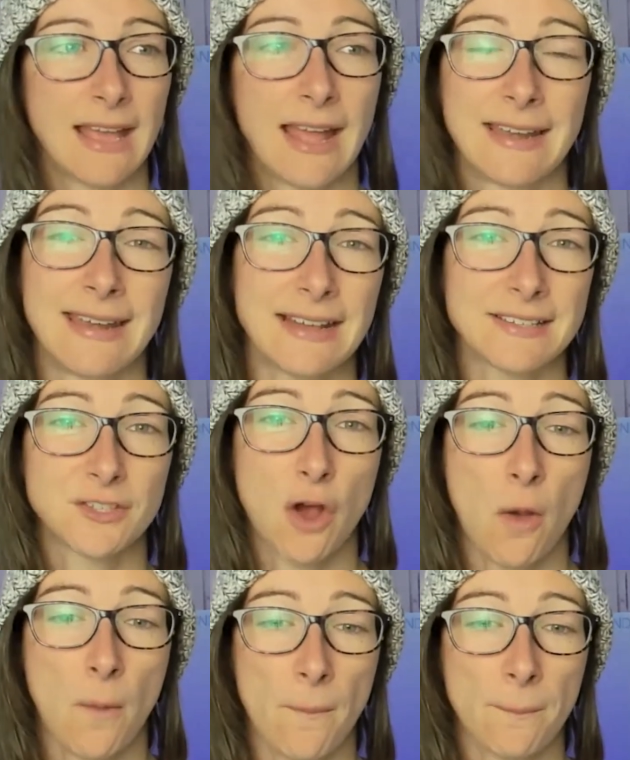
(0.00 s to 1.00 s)
Next
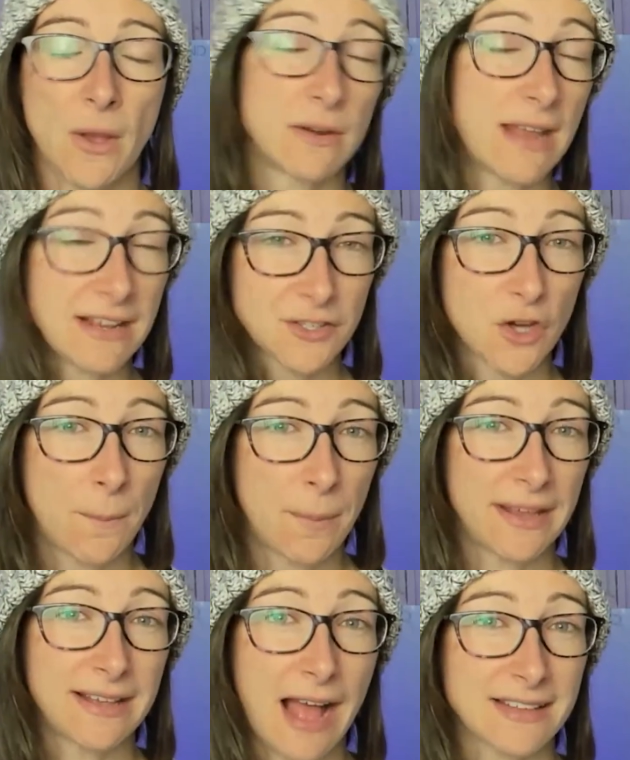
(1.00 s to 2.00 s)
up
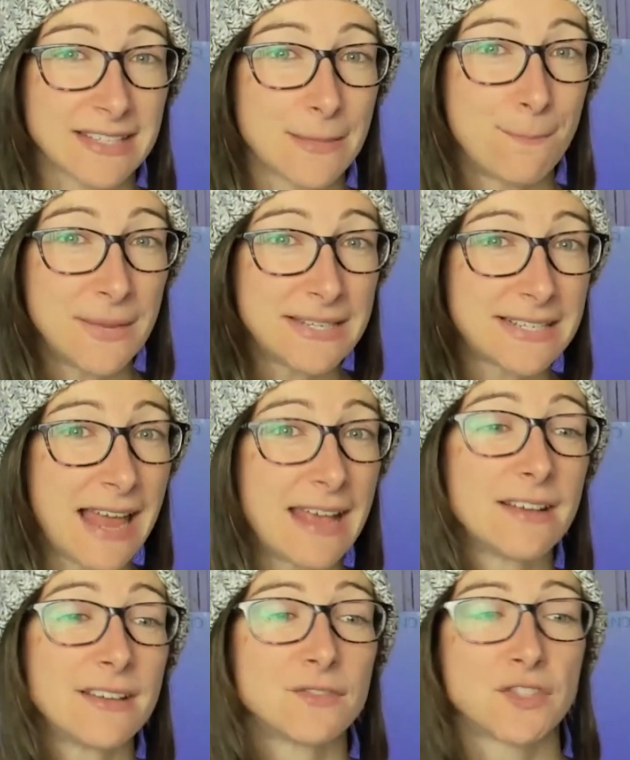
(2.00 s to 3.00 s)
are some mid layers.